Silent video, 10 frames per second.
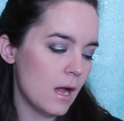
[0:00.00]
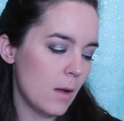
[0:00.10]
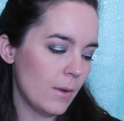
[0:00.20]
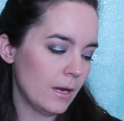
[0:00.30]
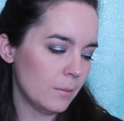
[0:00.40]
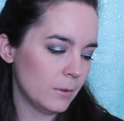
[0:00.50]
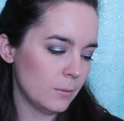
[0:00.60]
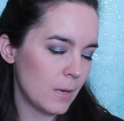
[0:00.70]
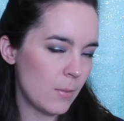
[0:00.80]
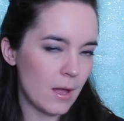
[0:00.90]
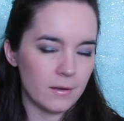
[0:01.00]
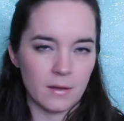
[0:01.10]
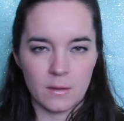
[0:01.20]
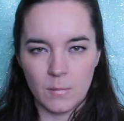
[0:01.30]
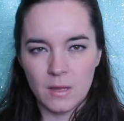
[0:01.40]
I upload my palette
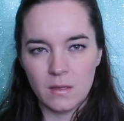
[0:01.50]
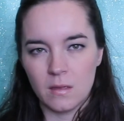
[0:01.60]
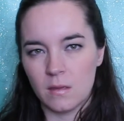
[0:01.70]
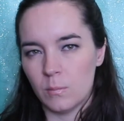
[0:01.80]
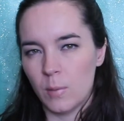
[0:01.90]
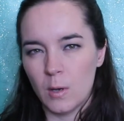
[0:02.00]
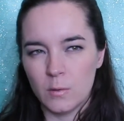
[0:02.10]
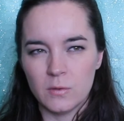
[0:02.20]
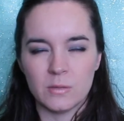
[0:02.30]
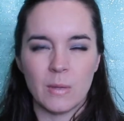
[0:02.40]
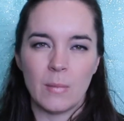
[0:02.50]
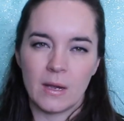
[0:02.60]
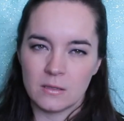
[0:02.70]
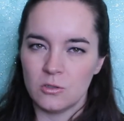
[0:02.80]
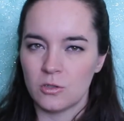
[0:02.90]
of the month post, my
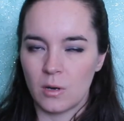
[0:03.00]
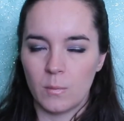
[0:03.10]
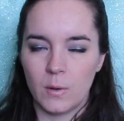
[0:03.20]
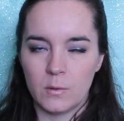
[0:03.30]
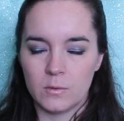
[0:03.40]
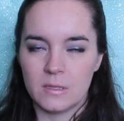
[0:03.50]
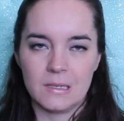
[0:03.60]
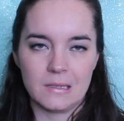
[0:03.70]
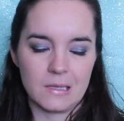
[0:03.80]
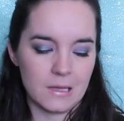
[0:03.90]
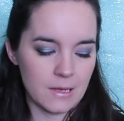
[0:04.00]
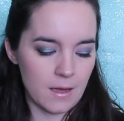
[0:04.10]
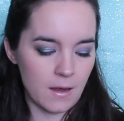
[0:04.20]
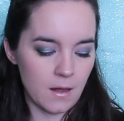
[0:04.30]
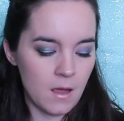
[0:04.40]
BoxyCharm post, things like
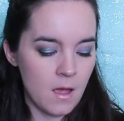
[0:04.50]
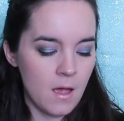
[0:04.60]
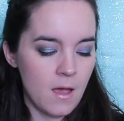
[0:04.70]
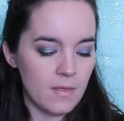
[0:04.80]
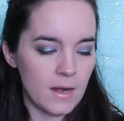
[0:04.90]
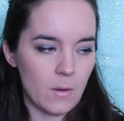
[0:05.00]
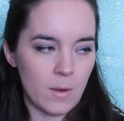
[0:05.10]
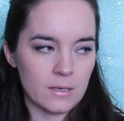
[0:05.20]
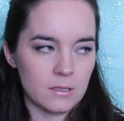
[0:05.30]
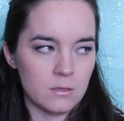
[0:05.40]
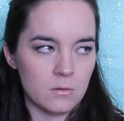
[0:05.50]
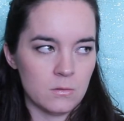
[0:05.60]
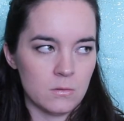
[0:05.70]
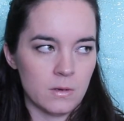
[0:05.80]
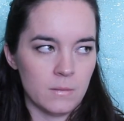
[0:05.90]
that that I want
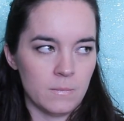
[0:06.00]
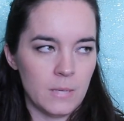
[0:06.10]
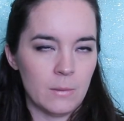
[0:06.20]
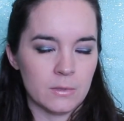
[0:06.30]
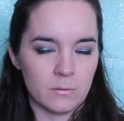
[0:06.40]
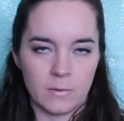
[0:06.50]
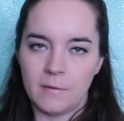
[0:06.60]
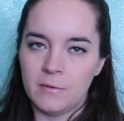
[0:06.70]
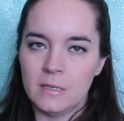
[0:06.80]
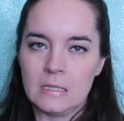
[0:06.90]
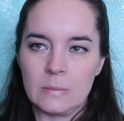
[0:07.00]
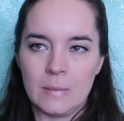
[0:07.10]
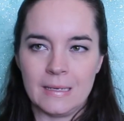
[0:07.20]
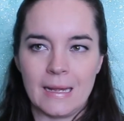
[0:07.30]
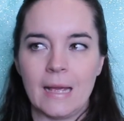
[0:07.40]
to be able to reference
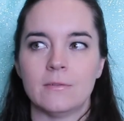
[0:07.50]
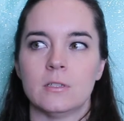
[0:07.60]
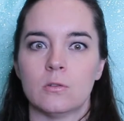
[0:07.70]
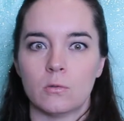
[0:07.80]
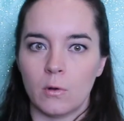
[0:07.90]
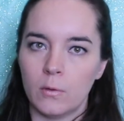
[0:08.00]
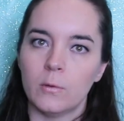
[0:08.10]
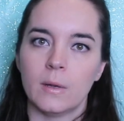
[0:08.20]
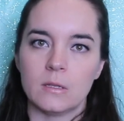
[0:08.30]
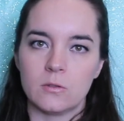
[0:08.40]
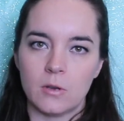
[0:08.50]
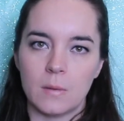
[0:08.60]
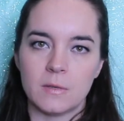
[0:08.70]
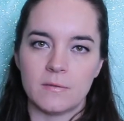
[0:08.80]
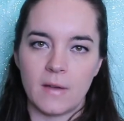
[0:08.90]
but not have to scroll through
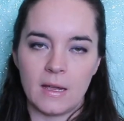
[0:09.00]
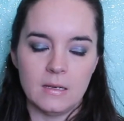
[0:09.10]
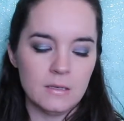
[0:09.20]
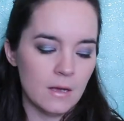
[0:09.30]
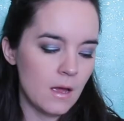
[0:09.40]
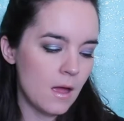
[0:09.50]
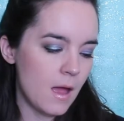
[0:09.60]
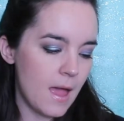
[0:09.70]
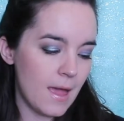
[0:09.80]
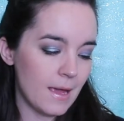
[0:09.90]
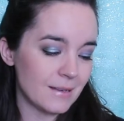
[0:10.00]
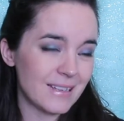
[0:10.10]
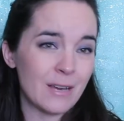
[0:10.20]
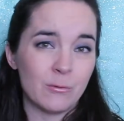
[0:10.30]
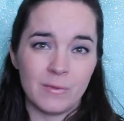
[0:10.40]
Instagram to find. And
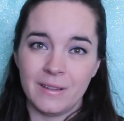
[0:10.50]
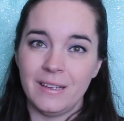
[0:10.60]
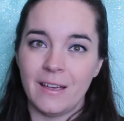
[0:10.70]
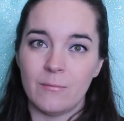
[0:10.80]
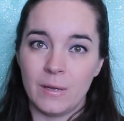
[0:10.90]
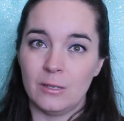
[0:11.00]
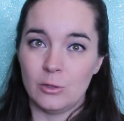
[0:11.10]
I really have been